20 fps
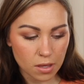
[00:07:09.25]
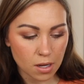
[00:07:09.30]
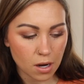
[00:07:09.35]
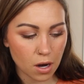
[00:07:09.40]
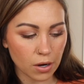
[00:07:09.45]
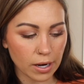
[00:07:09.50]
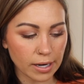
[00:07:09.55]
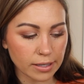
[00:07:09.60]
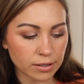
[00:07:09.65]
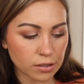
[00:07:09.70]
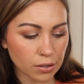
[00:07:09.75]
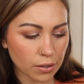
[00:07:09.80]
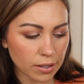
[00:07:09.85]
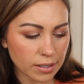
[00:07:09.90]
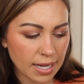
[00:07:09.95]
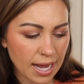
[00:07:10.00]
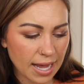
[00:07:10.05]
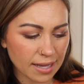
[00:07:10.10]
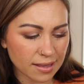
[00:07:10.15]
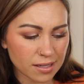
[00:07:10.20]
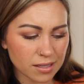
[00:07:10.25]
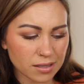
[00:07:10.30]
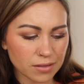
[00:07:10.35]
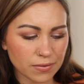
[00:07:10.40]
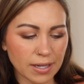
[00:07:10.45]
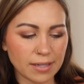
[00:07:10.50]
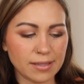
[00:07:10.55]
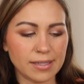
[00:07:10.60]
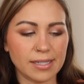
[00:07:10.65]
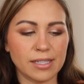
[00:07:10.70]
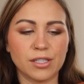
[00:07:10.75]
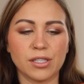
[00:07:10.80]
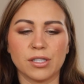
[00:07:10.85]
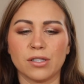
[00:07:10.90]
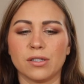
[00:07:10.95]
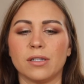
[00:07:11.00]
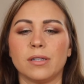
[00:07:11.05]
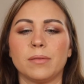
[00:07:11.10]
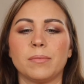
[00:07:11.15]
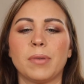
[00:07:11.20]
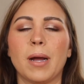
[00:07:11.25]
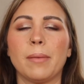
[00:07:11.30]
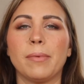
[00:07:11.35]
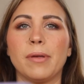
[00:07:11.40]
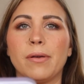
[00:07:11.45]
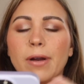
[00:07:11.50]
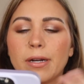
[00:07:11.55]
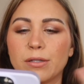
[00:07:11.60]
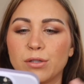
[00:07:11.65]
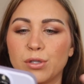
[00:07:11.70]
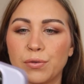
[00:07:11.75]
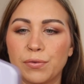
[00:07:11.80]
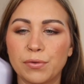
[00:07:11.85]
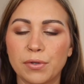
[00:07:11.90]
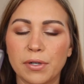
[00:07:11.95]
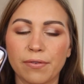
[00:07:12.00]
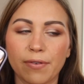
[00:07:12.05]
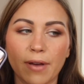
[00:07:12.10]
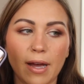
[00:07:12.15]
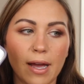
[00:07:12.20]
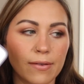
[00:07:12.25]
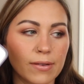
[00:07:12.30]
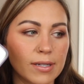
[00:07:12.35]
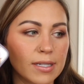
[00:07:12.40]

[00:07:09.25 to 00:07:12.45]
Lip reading: Alright, so I had this foundation on probably around 2:45.